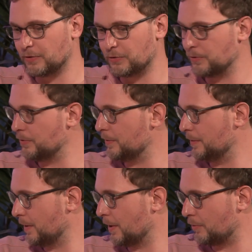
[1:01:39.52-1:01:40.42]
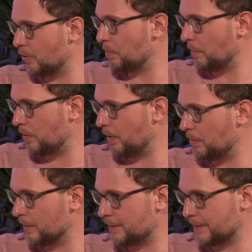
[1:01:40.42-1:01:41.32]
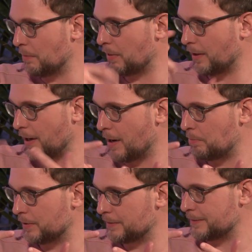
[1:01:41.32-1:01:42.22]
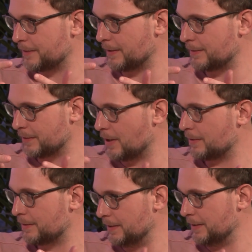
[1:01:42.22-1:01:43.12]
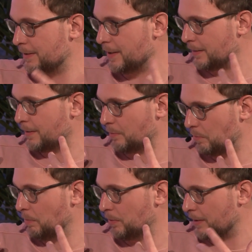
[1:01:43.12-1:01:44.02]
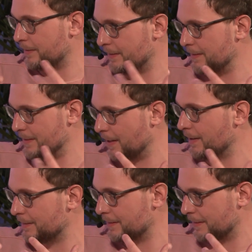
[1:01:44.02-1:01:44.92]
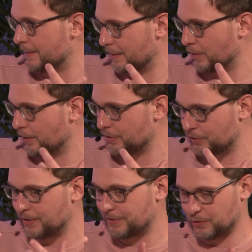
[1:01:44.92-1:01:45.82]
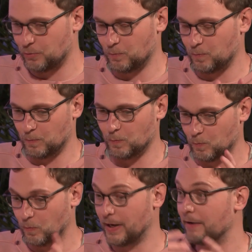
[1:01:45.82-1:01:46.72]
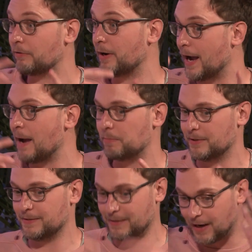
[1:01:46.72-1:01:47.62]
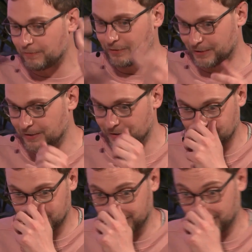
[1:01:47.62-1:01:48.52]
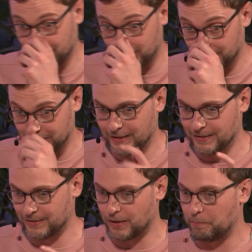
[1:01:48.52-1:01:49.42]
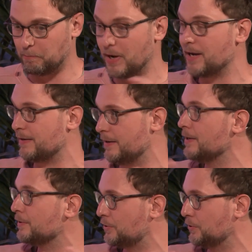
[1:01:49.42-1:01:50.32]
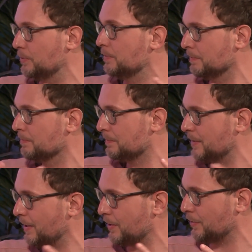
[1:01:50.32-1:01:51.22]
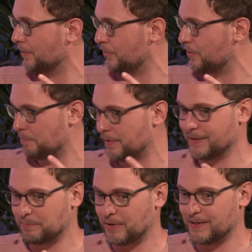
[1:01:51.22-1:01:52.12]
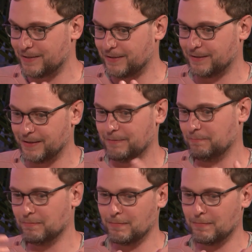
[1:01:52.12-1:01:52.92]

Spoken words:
into a group of people, something happens that's not the intent of the people that designed the technology. So whatever happens after the introduction of a technology is not baked into the technology, but it's basically